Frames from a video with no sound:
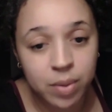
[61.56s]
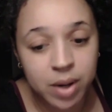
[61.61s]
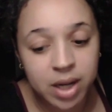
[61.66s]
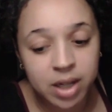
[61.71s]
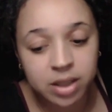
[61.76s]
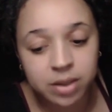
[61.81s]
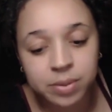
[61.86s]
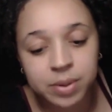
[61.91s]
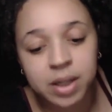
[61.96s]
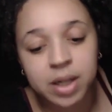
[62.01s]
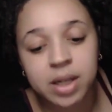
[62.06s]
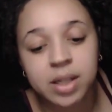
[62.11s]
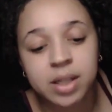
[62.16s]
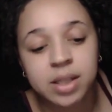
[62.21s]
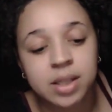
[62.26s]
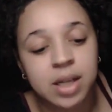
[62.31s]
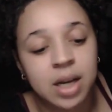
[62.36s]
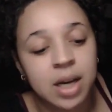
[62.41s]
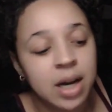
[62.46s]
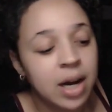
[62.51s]
much
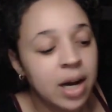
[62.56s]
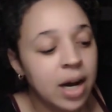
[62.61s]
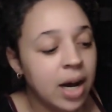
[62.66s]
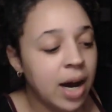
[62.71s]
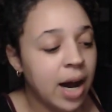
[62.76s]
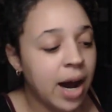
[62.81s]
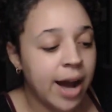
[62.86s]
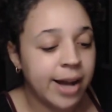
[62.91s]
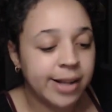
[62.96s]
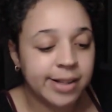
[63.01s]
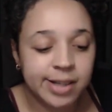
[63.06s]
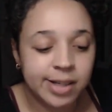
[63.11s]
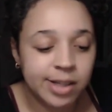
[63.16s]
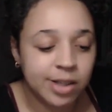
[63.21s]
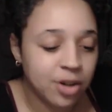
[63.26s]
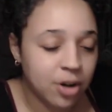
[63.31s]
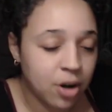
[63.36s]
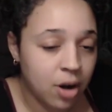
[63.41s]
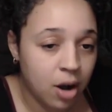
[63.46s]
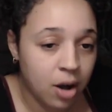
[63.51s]
because I
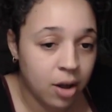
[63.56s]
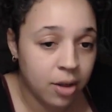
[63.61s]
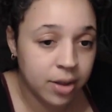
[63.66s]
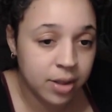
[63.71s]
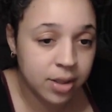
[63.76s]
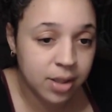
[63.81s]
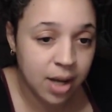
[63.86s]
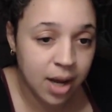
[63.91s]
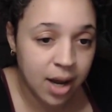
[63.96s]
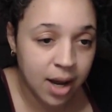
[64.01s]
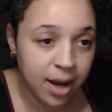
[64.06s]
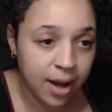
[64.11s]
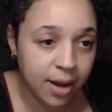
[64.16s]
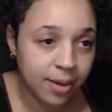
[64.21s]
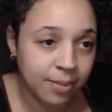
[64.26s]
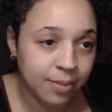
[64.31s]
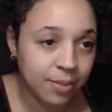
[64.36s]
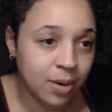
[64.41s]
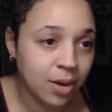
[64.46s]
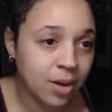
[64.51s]
teach her all the
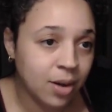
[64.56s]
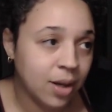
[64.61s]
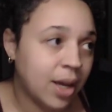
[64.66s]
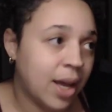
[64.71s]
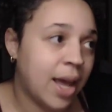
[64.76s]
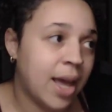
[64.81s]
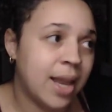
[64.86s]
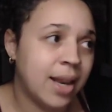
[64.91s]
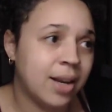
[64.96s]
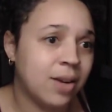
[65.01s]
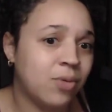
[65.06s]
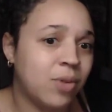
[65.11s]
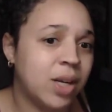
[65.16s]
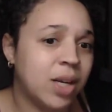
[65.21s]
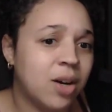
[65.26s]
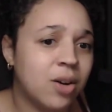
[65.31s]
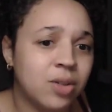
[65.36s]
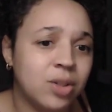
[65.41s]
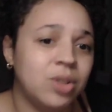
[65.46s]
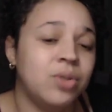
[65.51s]
time and we
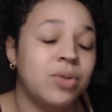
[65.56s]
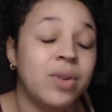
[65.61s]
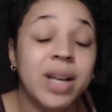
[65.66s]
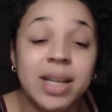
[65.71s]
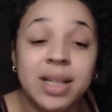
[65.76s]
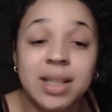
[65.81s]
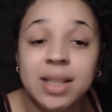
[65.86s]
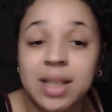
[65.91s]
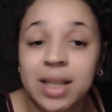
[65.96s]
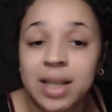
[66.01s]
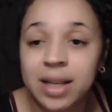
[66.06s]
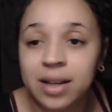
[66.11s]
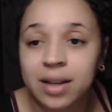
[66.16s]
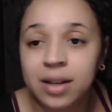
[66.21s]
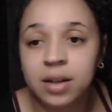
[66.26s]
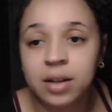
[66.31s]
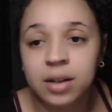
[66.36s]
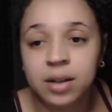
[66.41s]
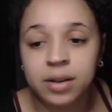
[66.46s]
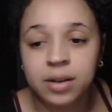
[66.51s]
don't do
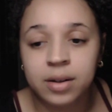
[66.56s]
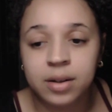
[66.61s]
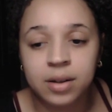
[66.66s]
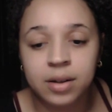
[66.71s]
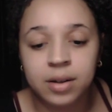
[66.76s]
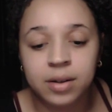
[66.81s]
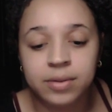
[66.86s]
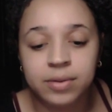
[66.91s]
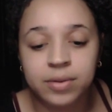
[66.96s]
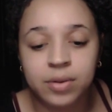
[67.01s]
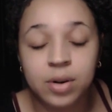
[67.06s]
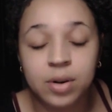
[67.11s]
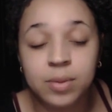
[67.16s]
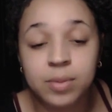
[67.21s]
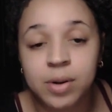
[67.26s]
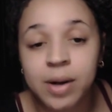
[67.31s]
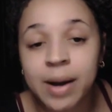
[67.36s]
anything formal.